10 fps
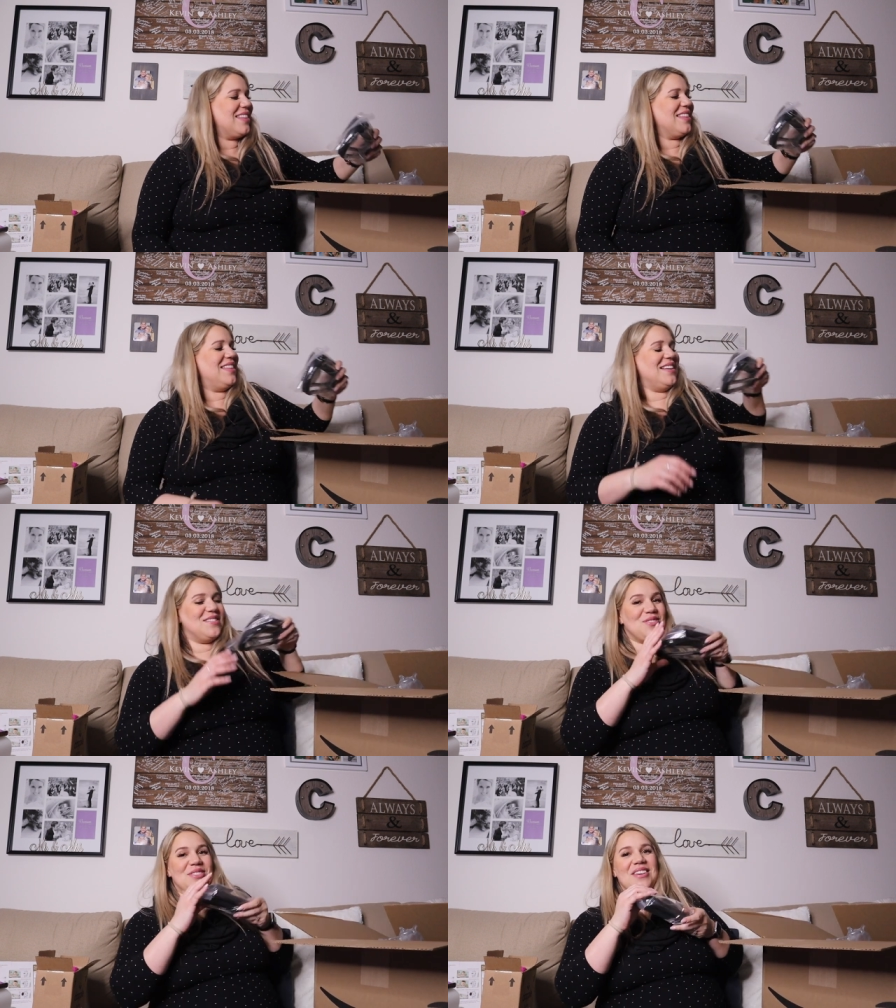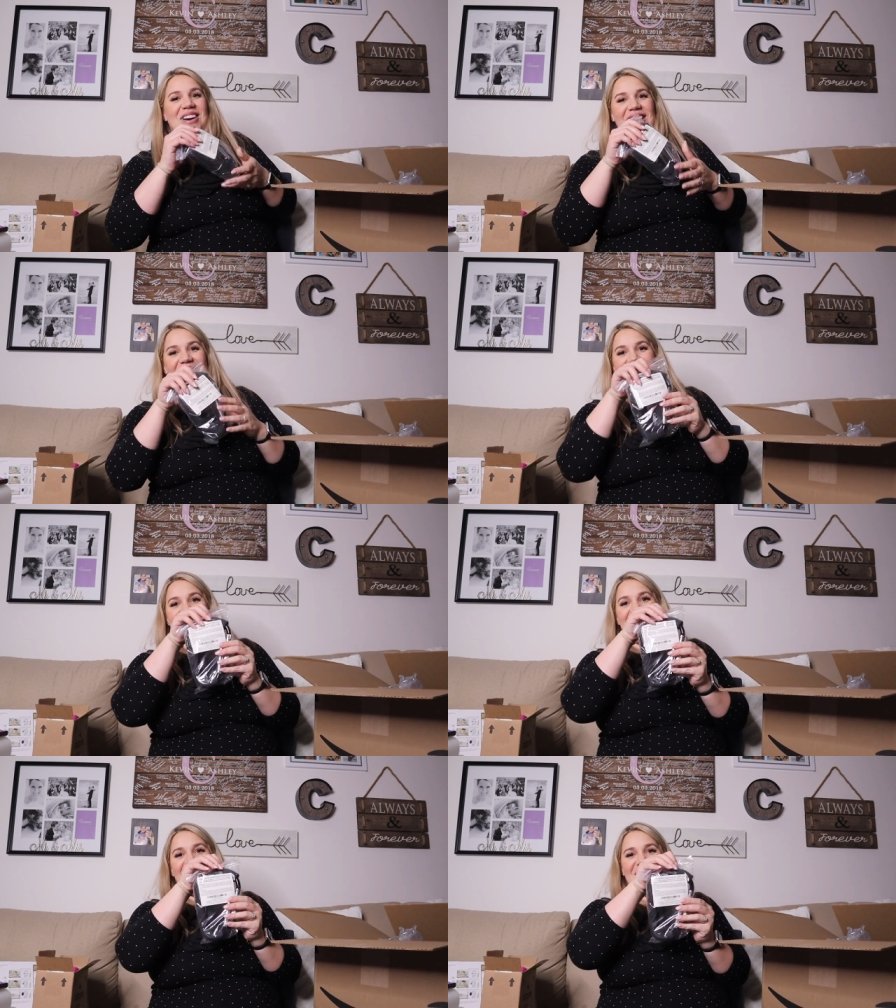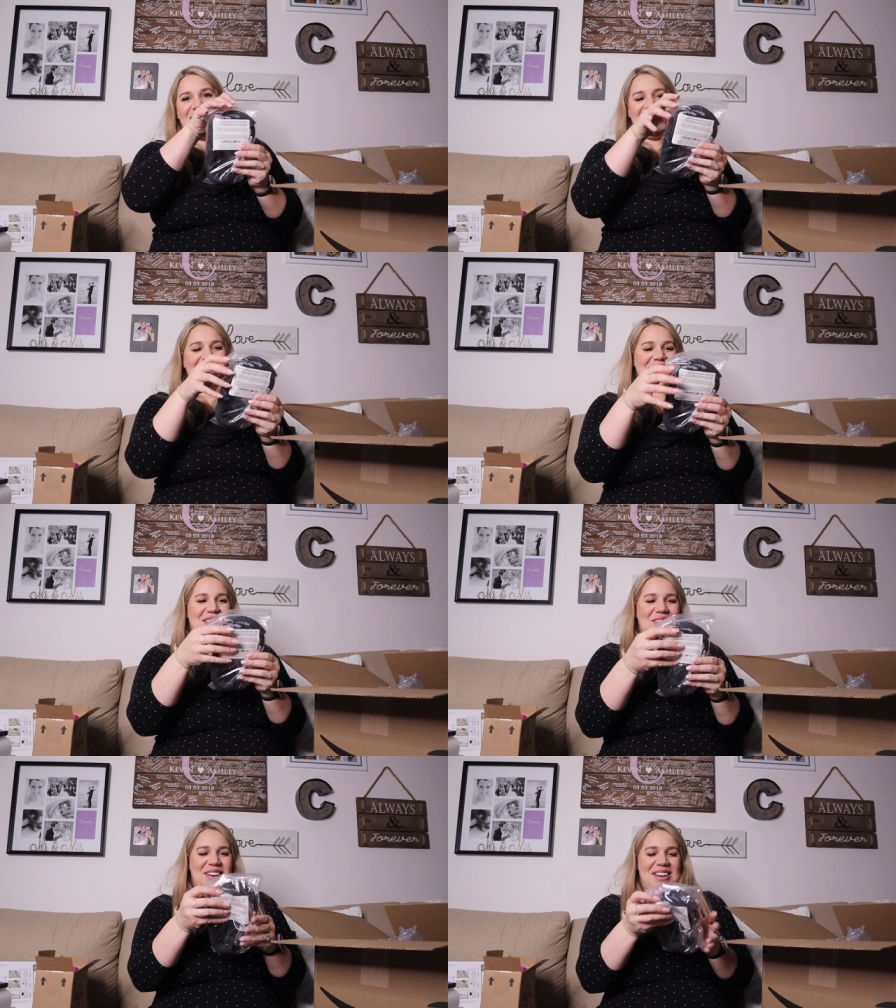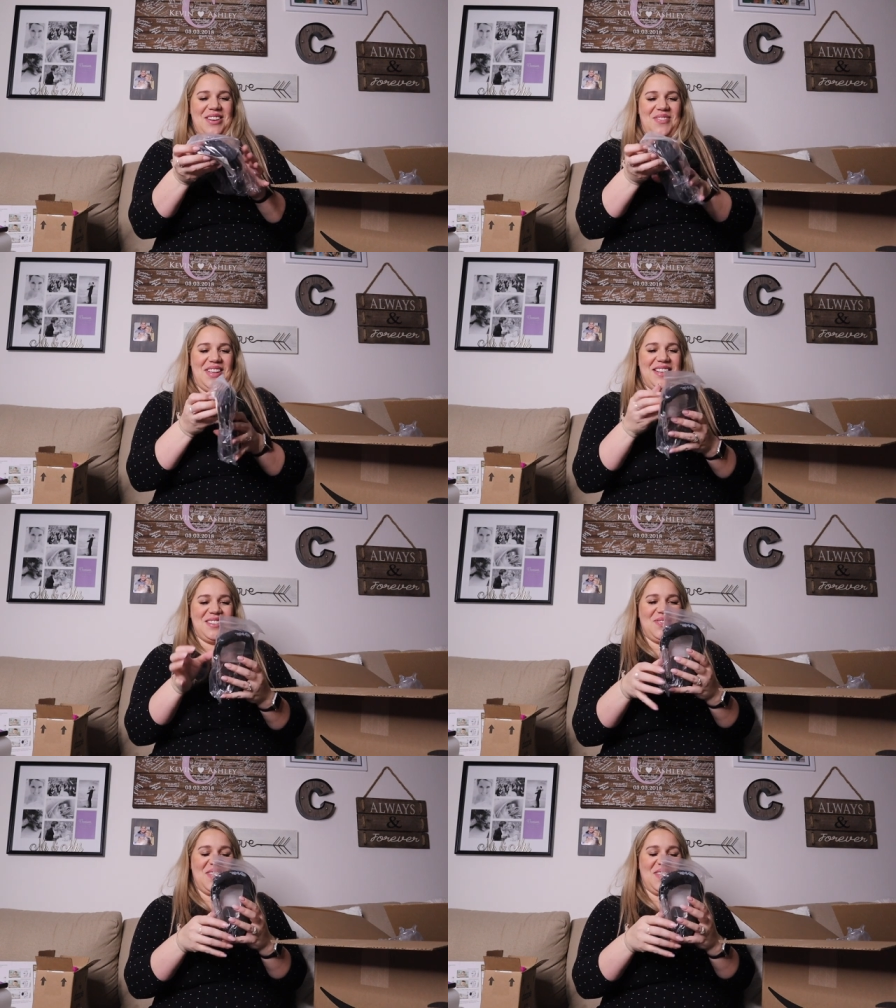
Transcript: These are not, I did not think that they were going to be this